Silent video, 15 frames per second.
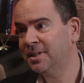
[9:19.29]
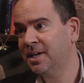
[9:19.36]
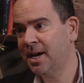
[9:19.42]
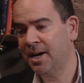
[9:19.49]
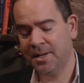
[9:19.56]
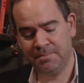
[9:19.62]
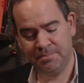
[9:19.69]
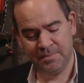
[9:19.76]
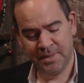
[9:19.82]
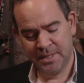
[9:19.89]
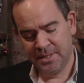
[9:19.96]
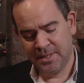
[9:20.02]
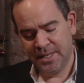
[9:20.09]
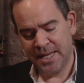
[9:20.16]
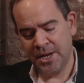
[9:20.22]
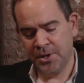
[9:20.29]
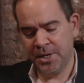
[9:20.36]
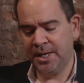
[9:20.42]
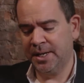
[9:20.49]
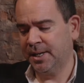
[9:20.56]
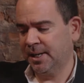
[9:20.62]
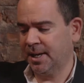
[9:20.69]
I kind of
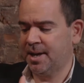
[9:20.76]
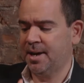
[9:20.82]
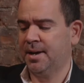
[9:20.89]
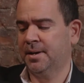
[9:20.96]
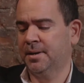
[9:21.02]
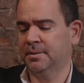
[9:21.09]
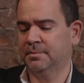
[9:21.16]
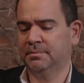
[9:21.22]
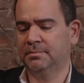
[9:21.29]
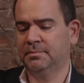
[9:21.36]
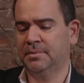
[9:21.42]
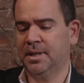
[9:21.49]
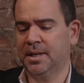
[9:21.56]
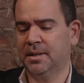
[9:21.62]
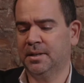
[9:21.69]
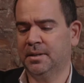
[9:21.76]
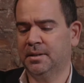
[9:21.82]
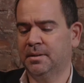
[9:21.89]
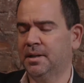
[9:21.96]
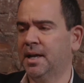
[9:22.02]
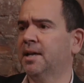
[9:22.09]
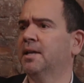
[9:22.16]
hit it like
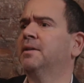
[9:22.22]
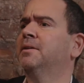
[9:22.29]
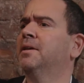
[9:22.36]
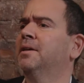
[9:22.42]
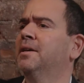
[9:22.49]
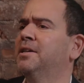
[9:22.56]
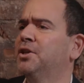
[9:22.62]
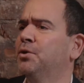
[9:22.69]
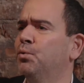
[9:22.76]
hit